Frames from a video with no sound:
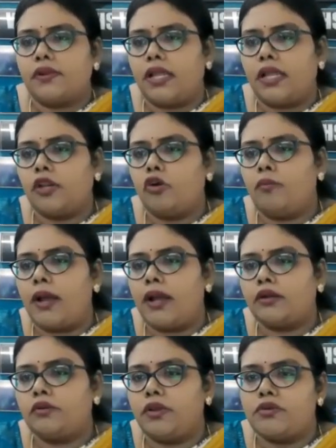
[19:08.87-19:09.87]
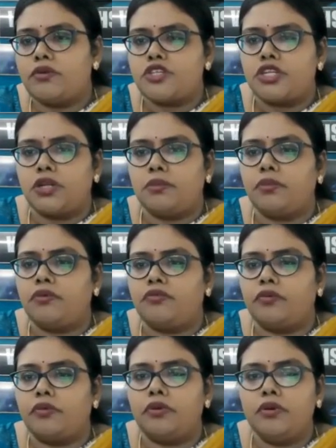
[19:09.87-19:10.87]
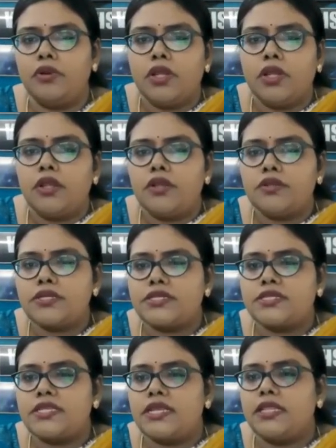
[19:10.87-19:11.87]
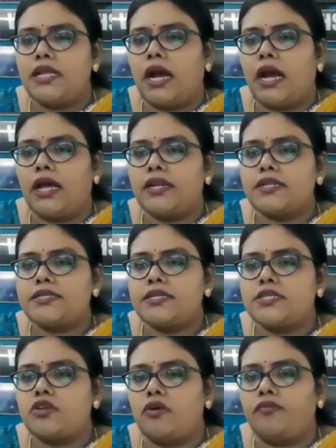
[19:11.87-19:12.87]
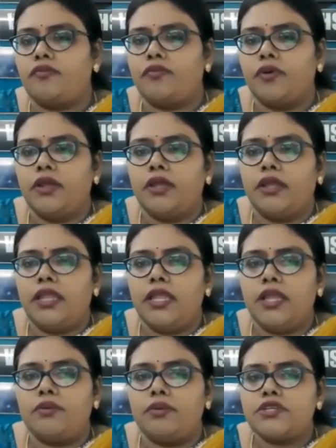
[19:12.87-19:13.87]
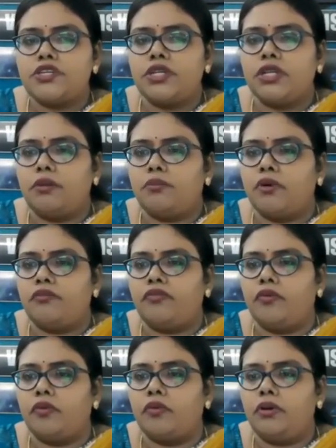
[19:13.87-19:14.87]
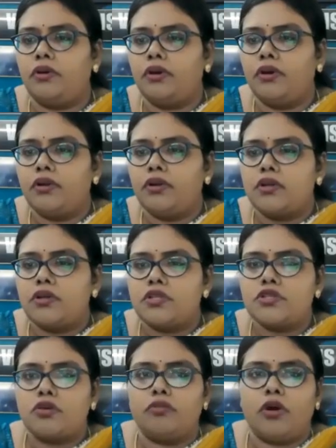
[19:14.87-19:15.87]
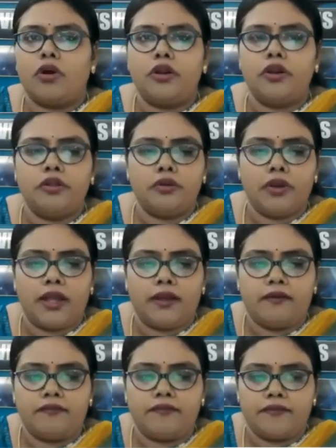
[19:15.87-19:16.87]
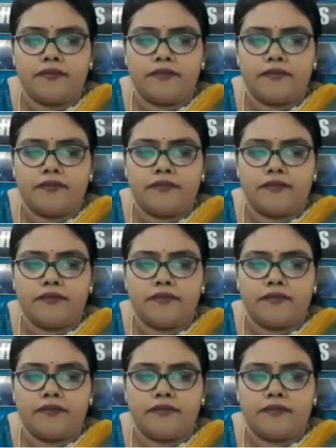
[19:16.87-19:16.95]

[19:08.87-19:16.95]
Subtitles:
I'll go back to equation number 4. You just see the RHS of equation number 4. So what do you have?